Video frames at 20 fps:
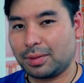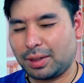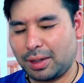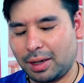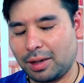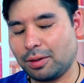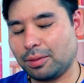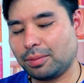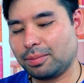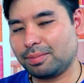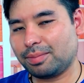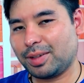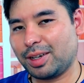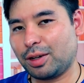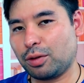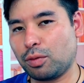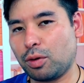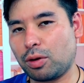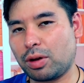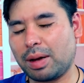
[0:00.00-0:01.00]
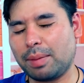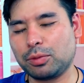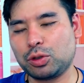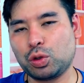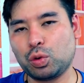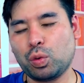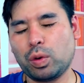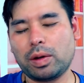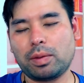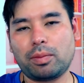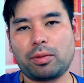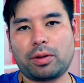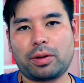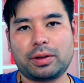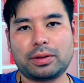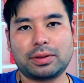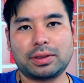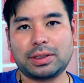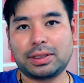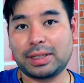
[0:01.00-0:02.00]
Hello and welcome to one
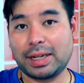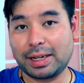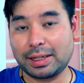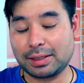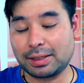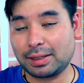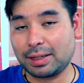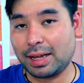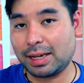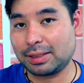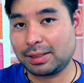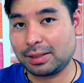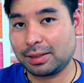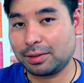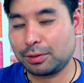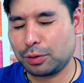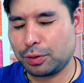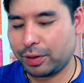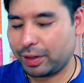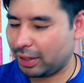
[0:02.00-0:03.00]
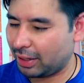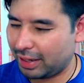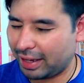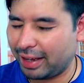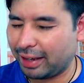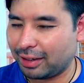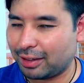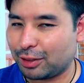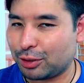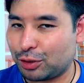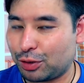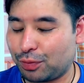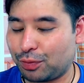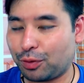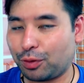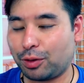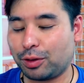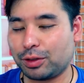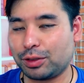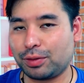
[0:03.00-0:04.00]
more science lesson. Okay, English, of
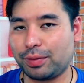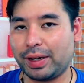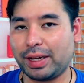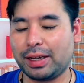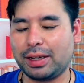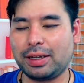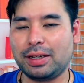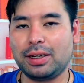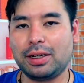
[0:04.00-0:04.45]
course, right?